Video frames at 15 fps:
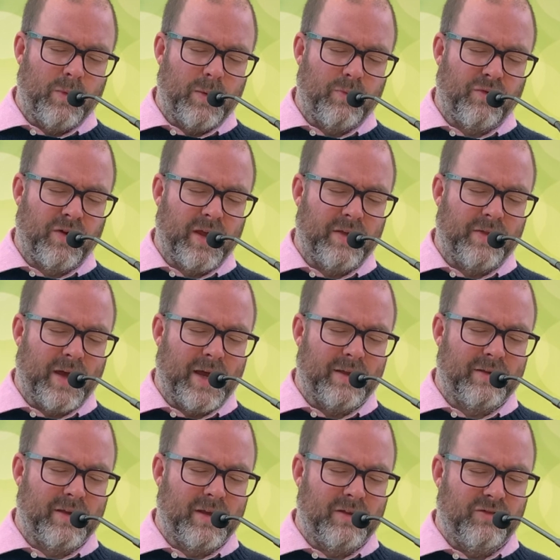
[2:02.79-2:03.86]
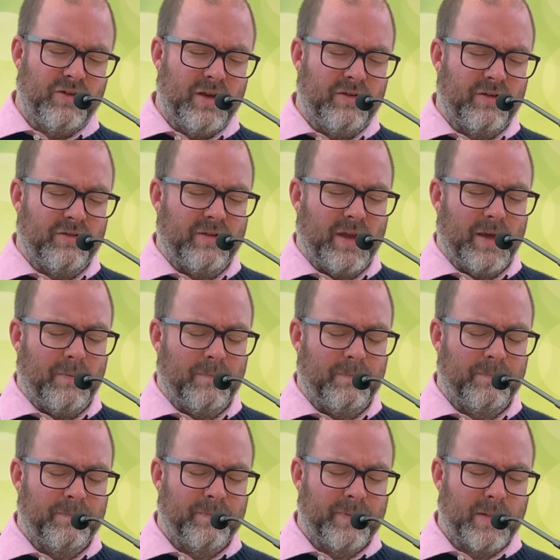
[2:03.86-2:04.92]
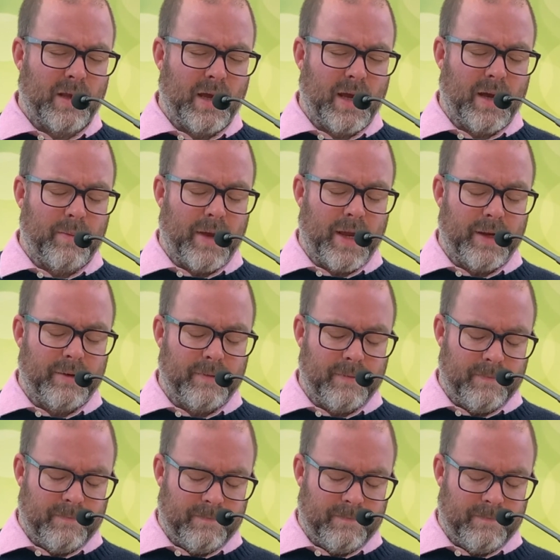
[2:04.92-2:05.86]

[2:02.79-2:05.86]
we pray that in Jesus' name. Amen.